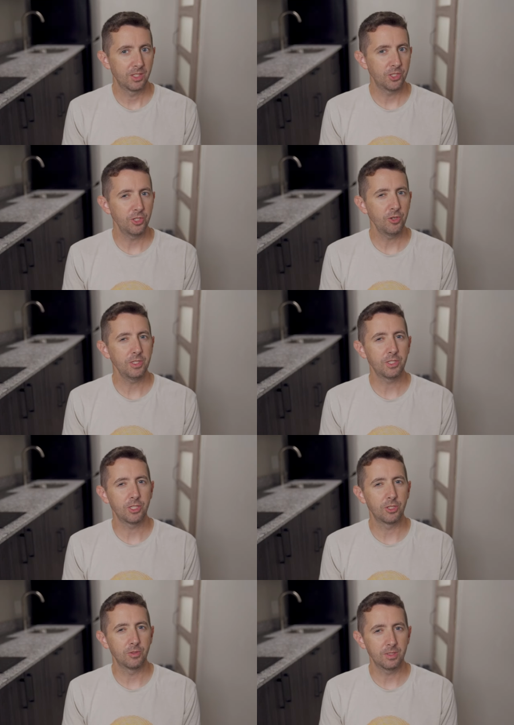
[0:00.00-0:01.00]
Did you know
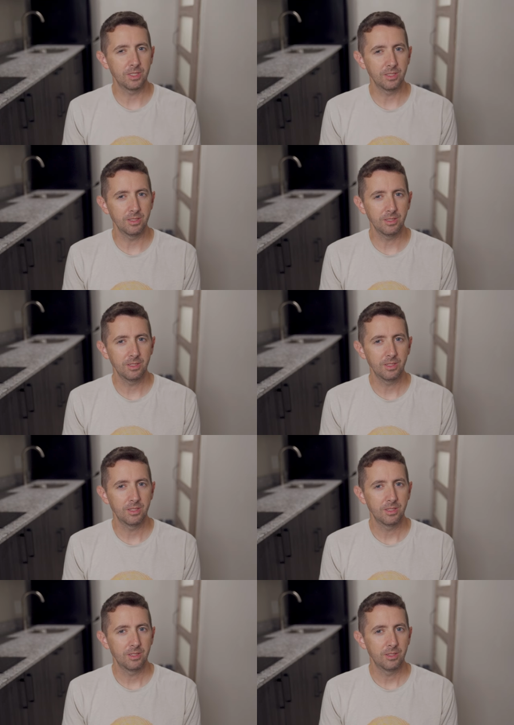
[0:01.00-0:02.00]
it's Houston?
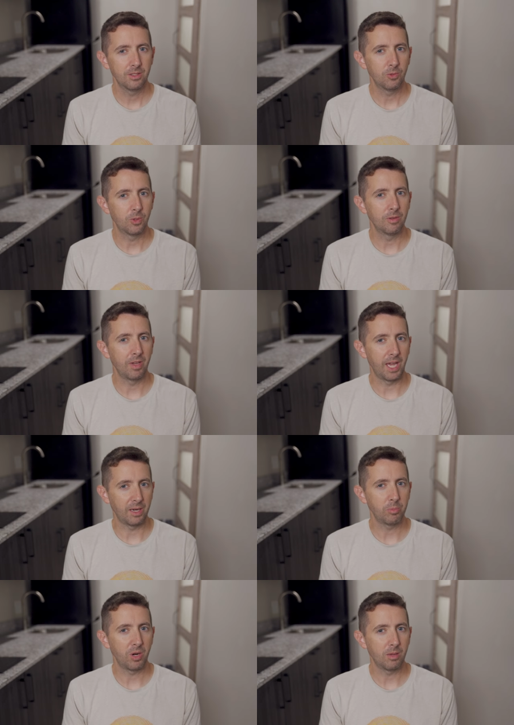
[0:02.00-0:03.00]
We've
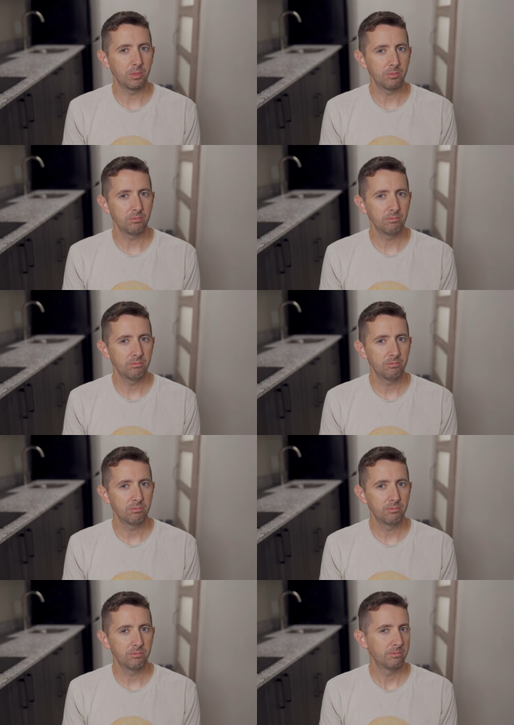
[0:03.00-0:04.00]
had a problem. Okay,
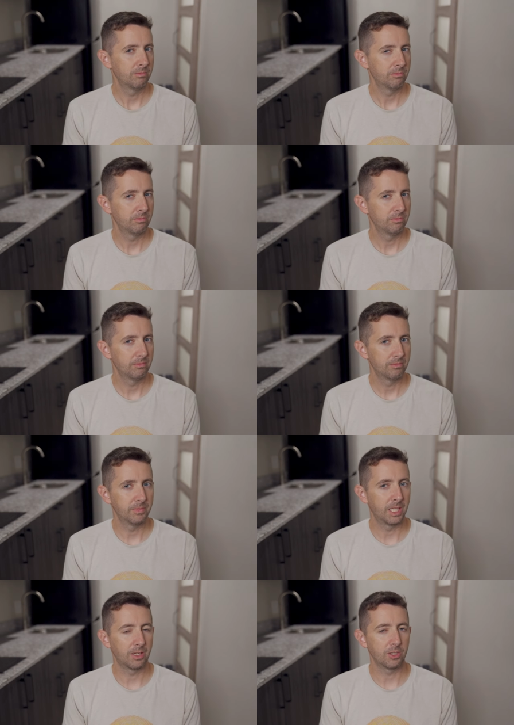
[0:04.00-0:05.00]
Houston, we've had a problem
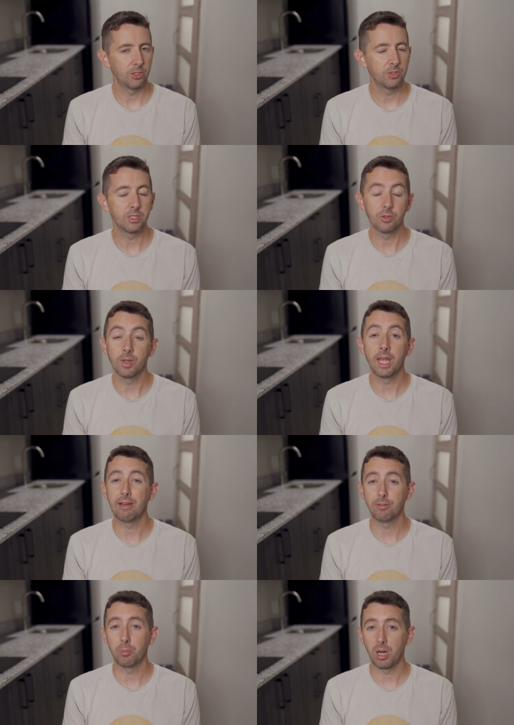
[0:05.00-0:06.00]
here. Not Houston, we
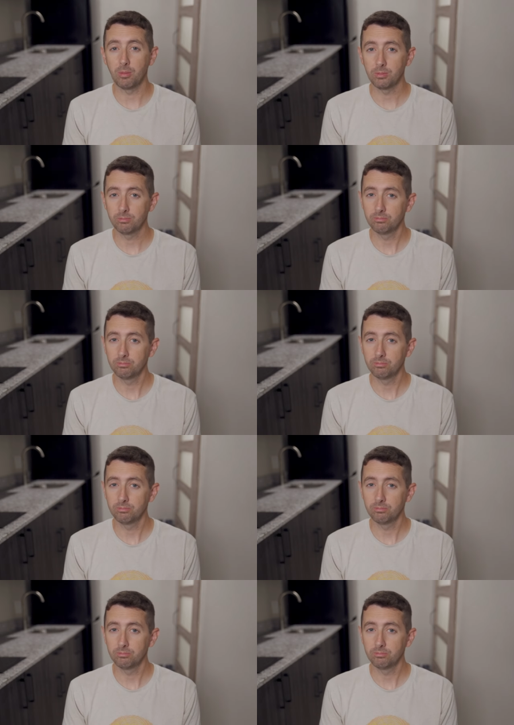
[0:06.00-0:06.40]
have a problem.